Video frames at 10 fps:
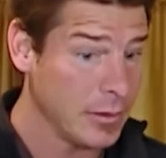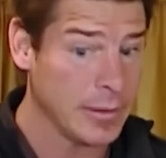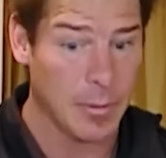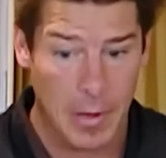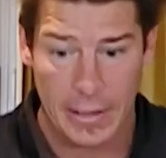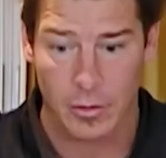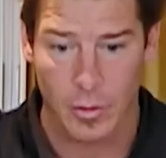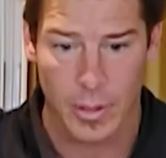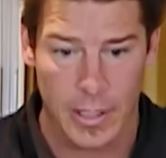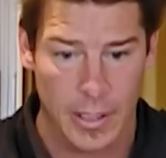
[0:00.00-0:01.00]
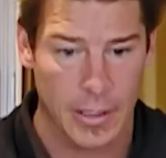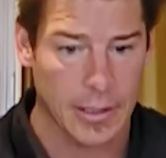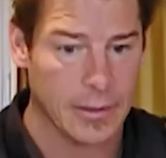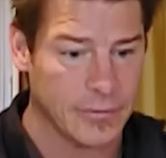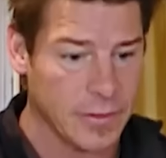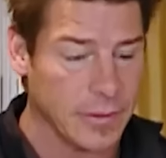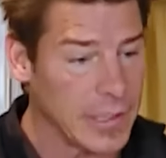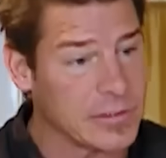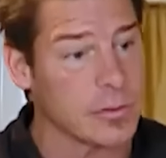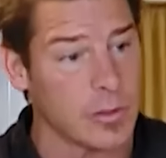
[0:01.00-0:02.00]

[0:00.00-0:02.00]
Now, Michael is in the National